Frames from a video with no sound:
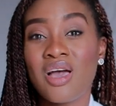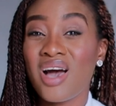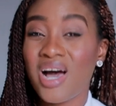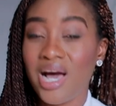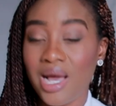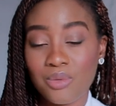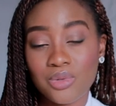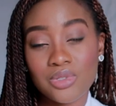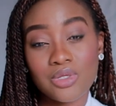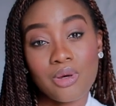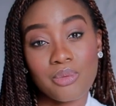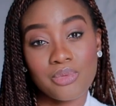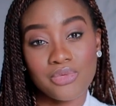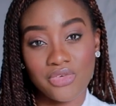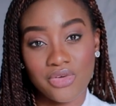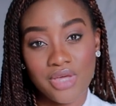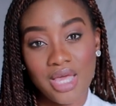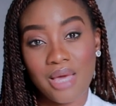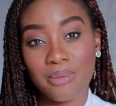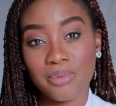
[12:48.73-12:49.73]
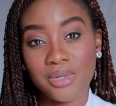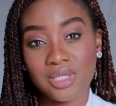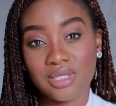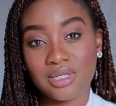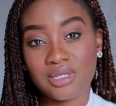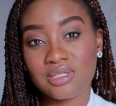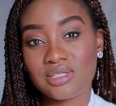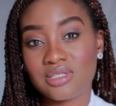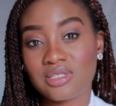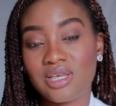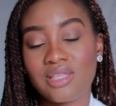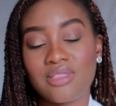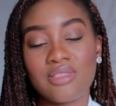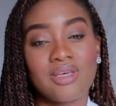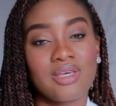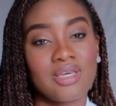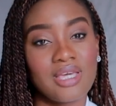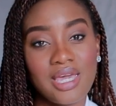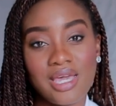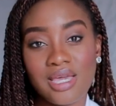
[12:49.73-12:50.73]
I would opt for happiness. And
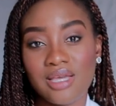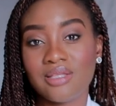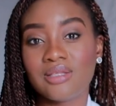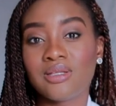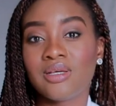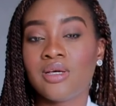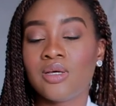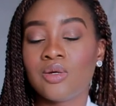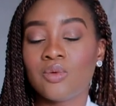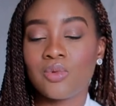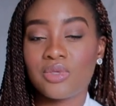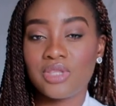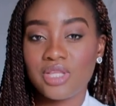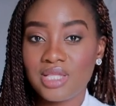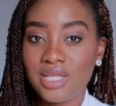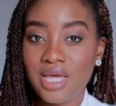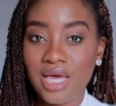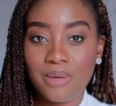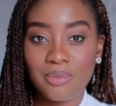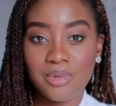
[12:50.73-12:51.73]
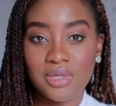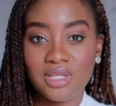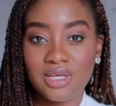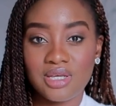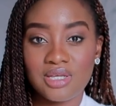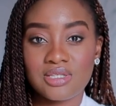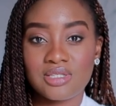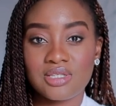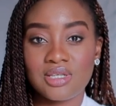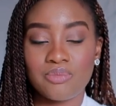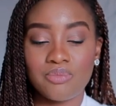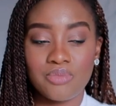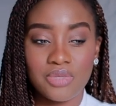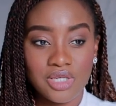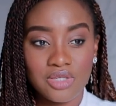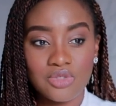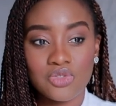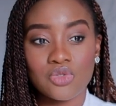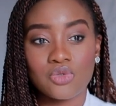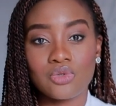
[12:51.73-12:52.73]
again, within happiness and
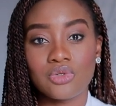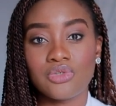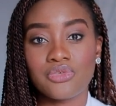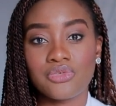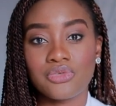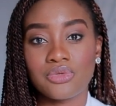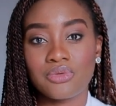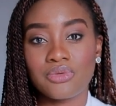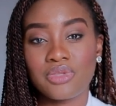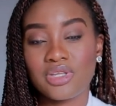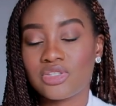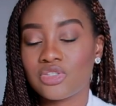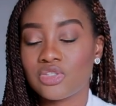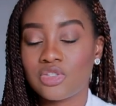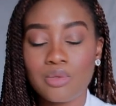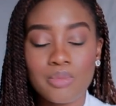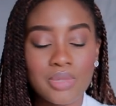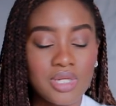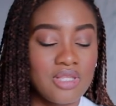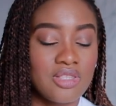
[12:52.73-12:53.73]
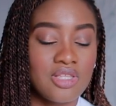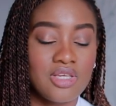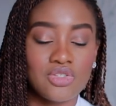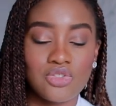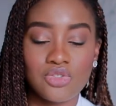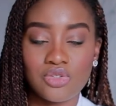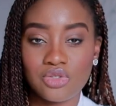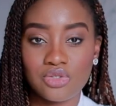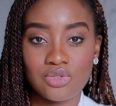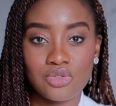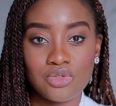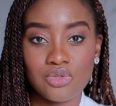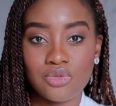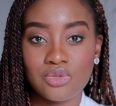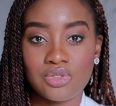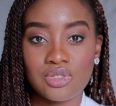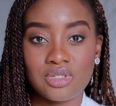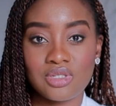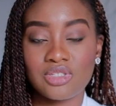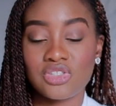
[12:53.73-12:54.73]
being joyful, there's so many things you can do
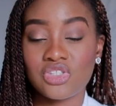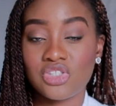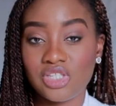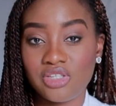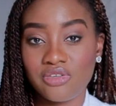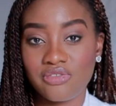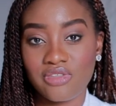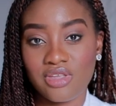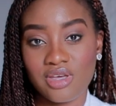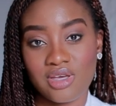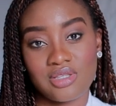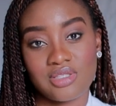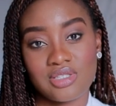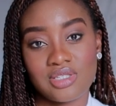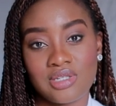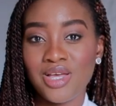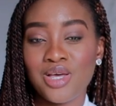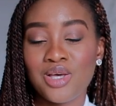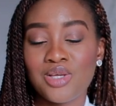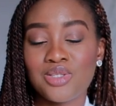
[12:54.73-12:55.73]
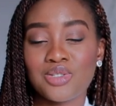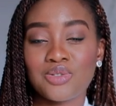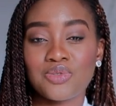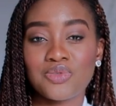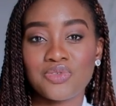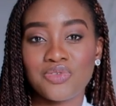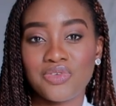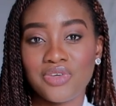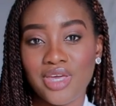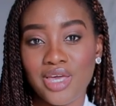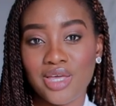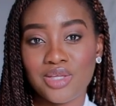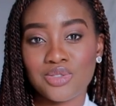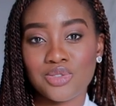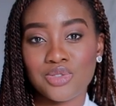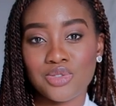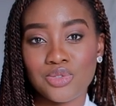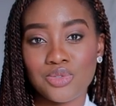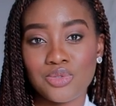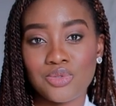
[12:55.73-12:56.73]
to achieve that. Don't forget
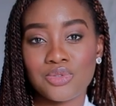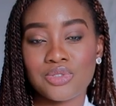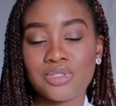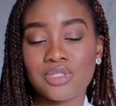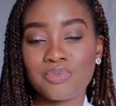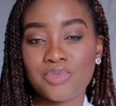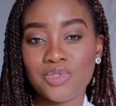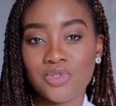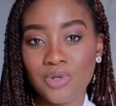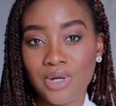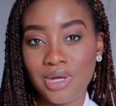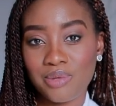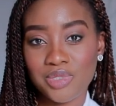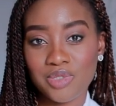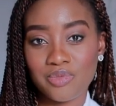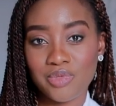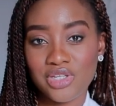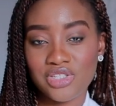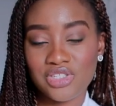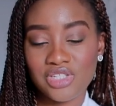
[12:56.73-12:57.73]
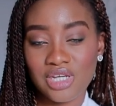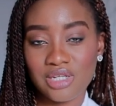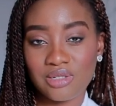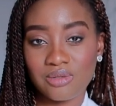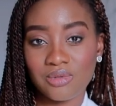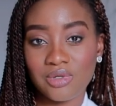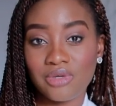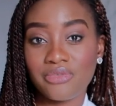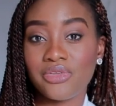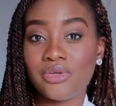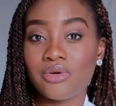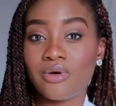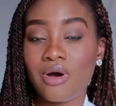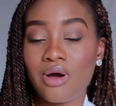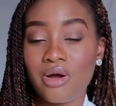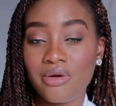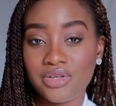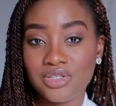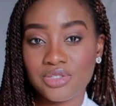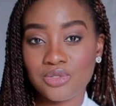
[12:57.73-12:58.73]
to subscribe to my channel if you
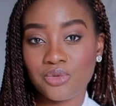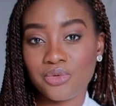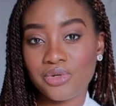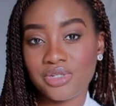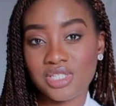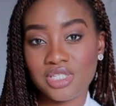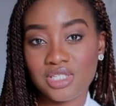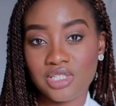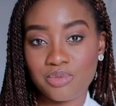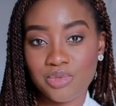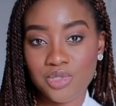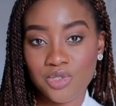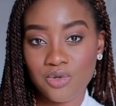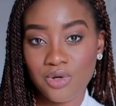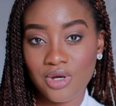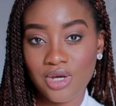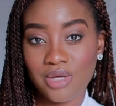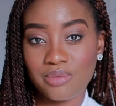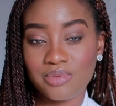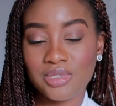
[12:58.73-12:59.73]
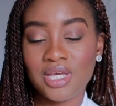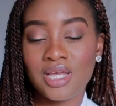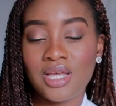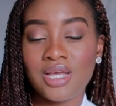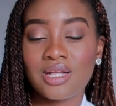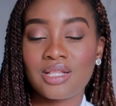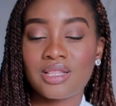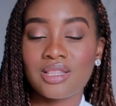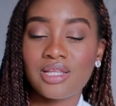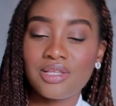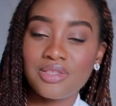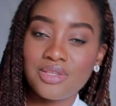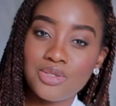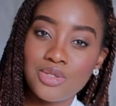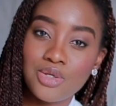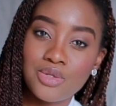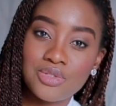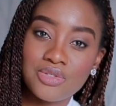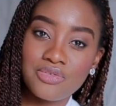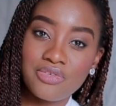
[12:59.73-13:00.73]
aren't already subscribed. Click the
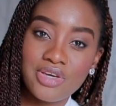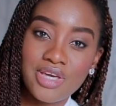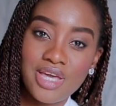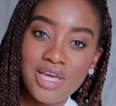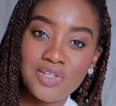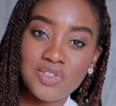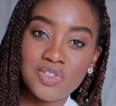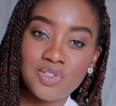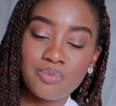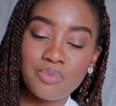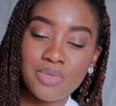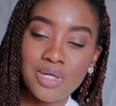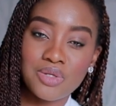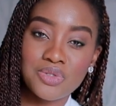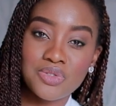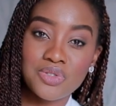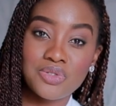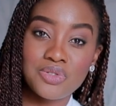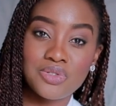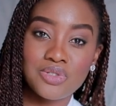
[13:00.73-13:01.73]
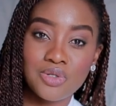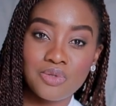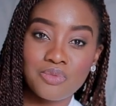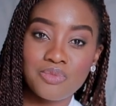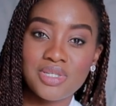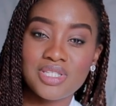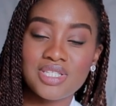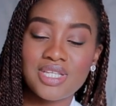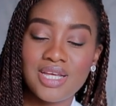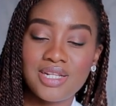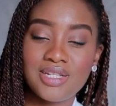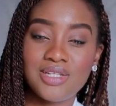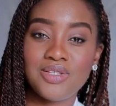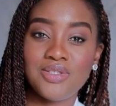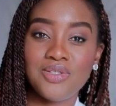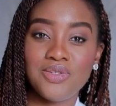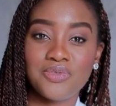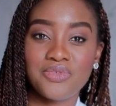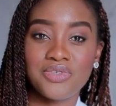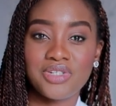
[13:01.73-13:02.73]
notification bell so you don't miss any
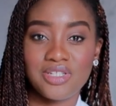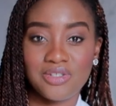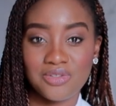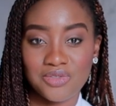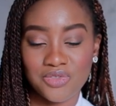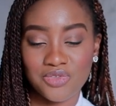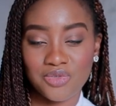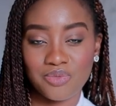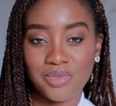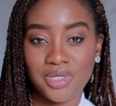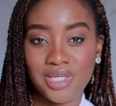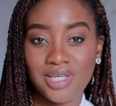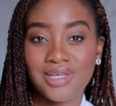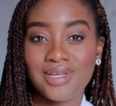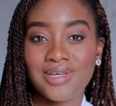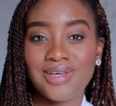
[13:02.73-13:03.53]
new videos from me.